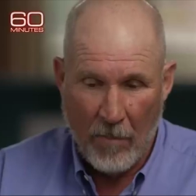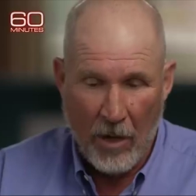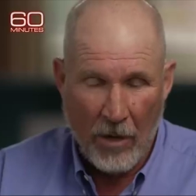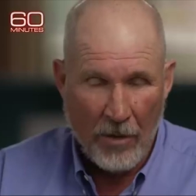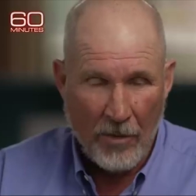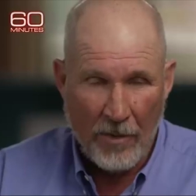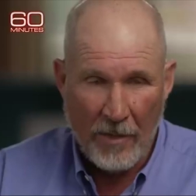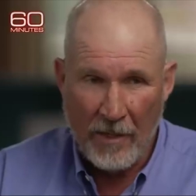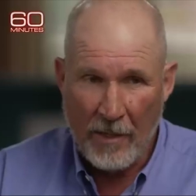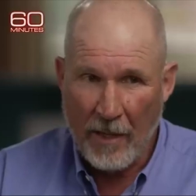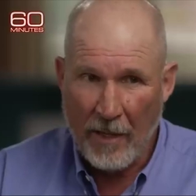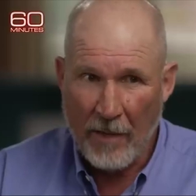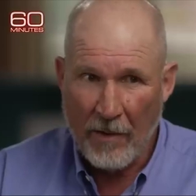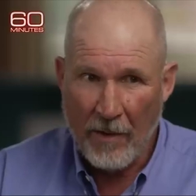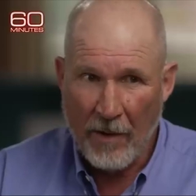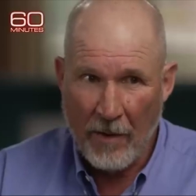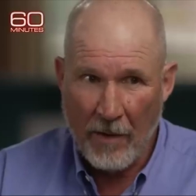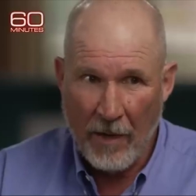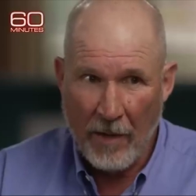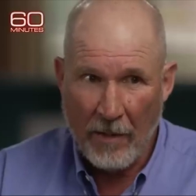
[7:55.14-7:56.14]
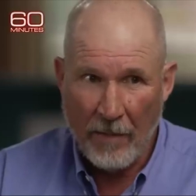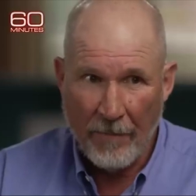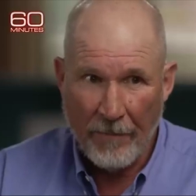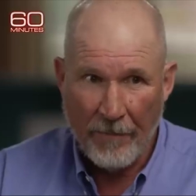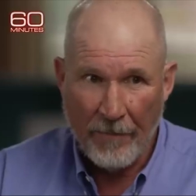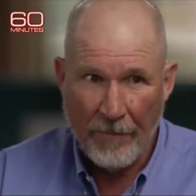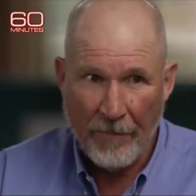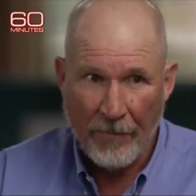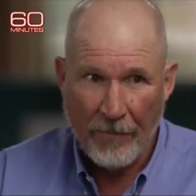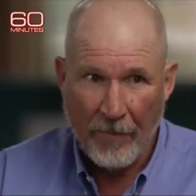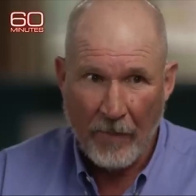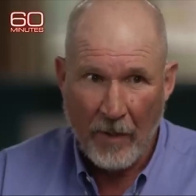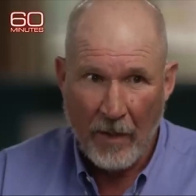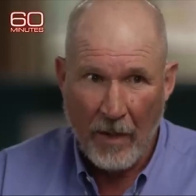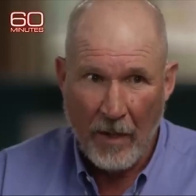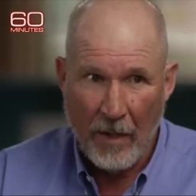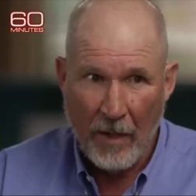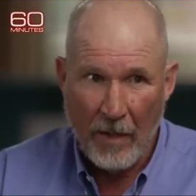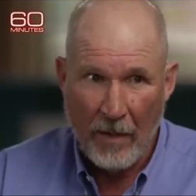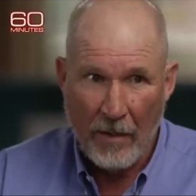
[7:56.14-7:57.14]
Marjorie Taylor
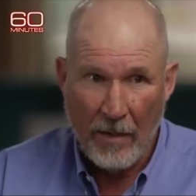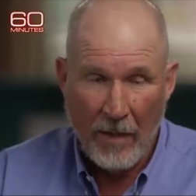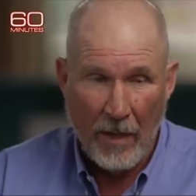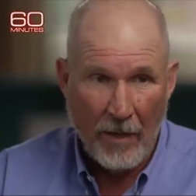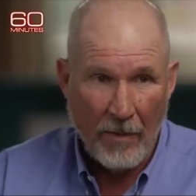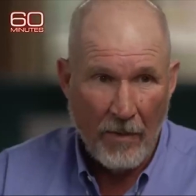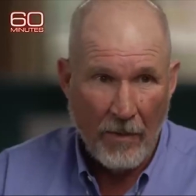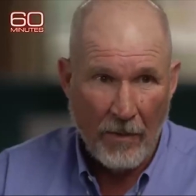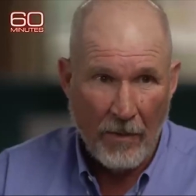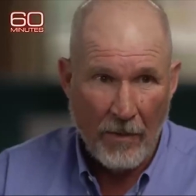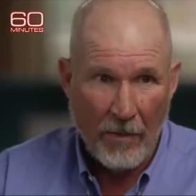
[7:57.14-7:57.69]
Greene, Ted